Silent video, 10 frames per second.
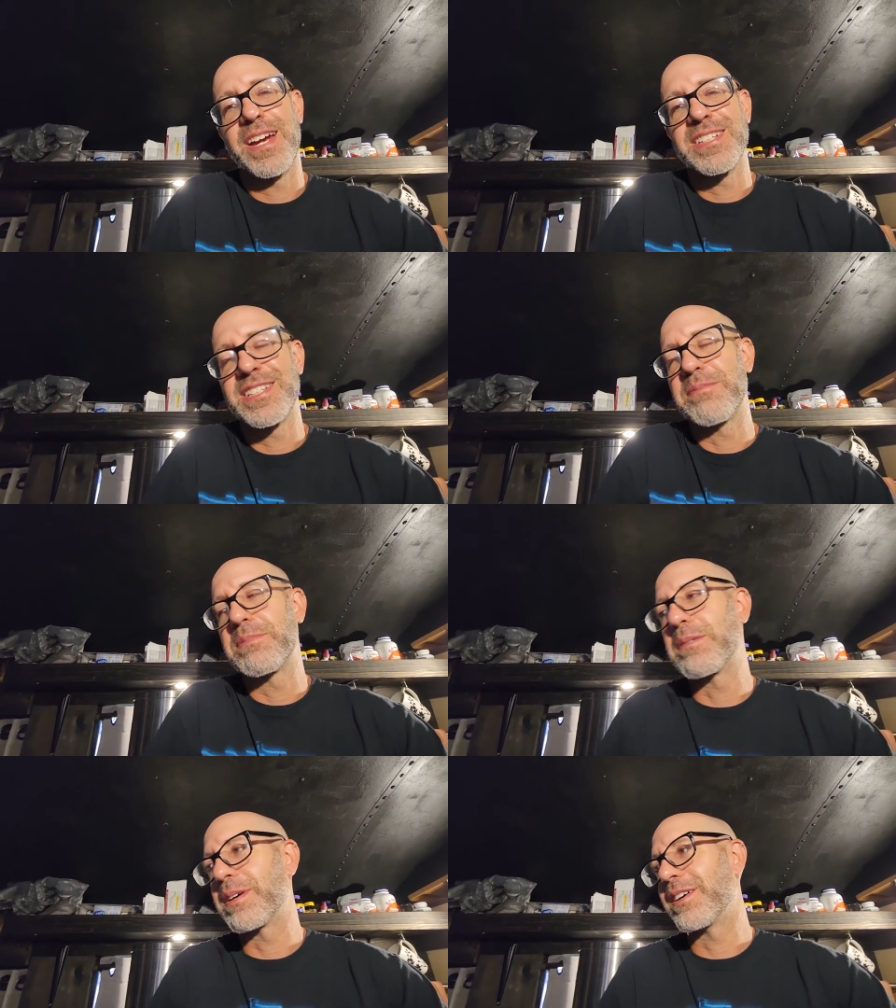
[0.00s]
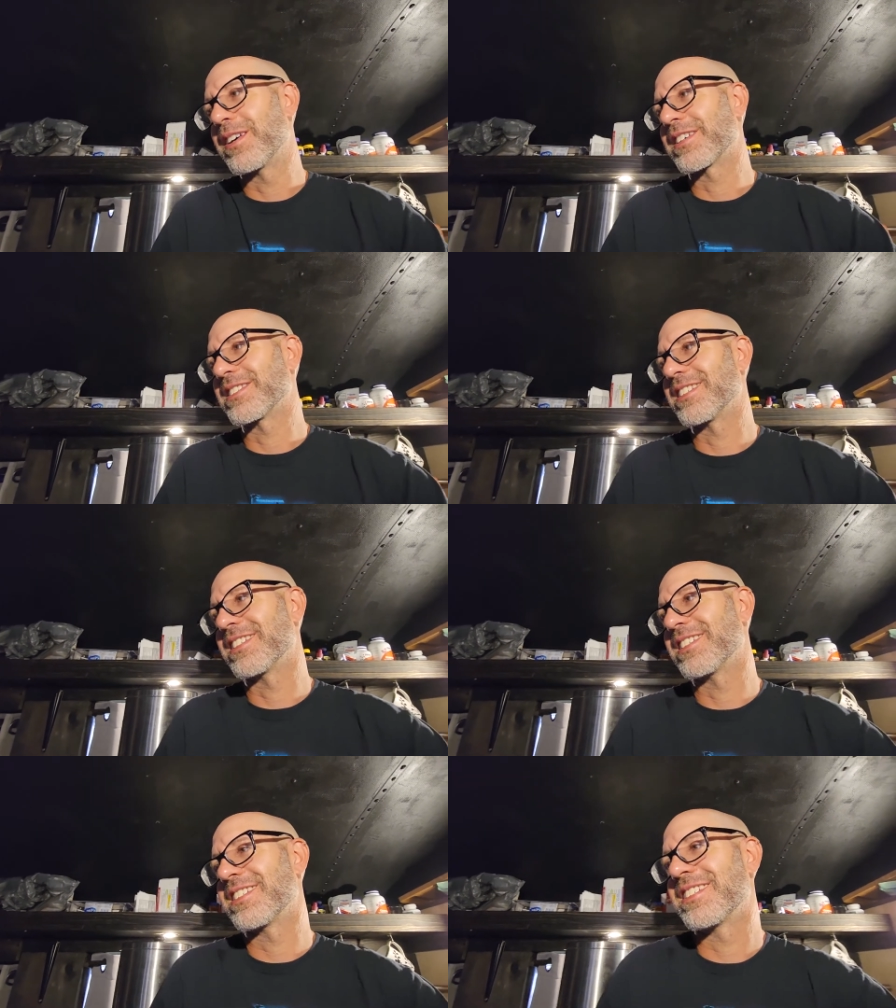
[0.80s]
I just have me and my dogs,
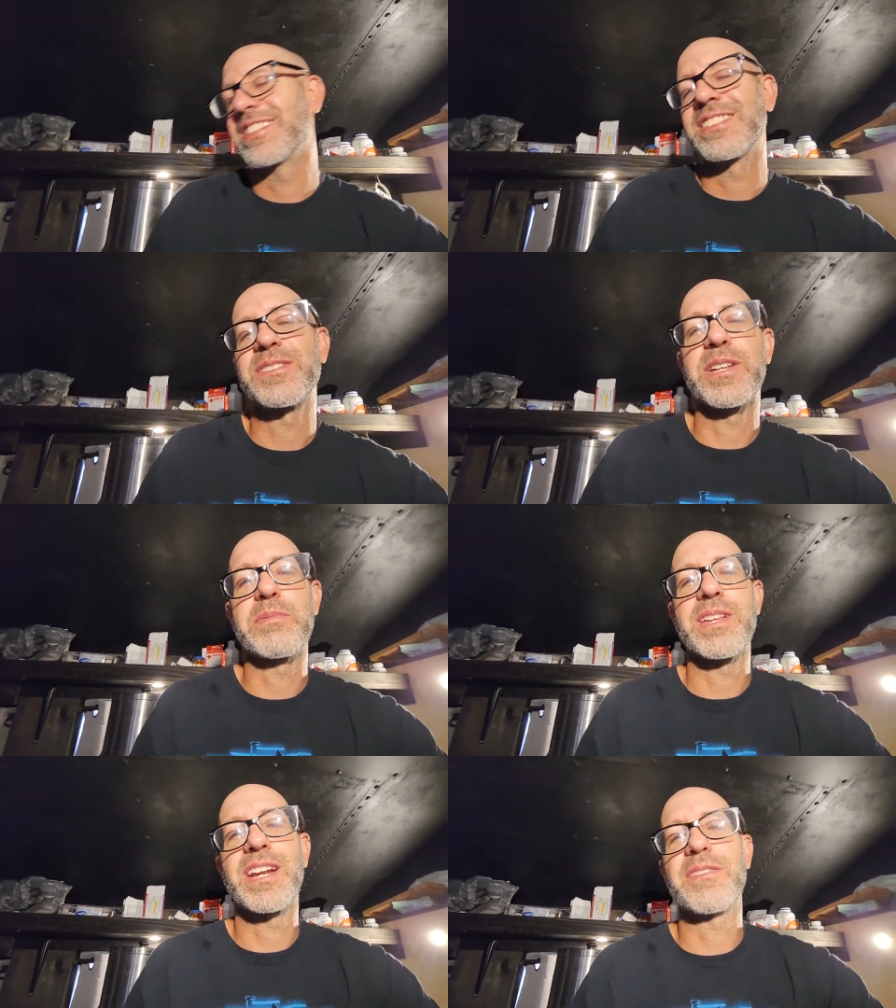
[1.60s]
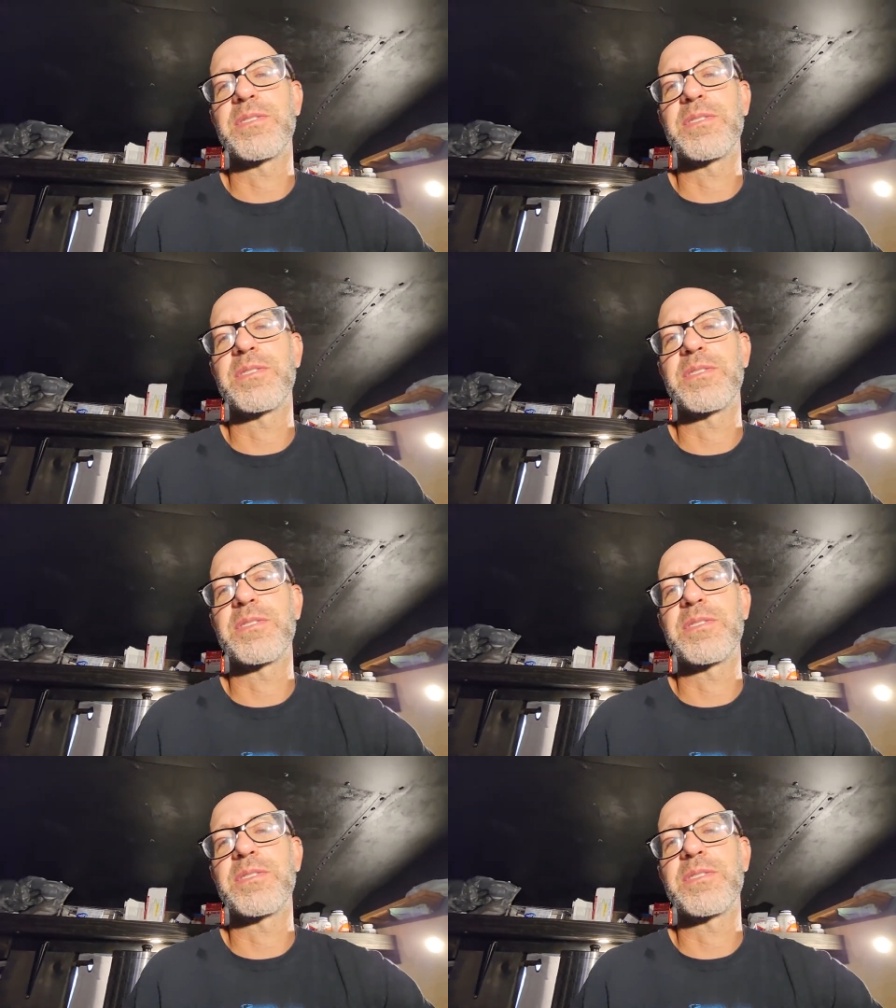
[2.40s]
and it's only me that I have to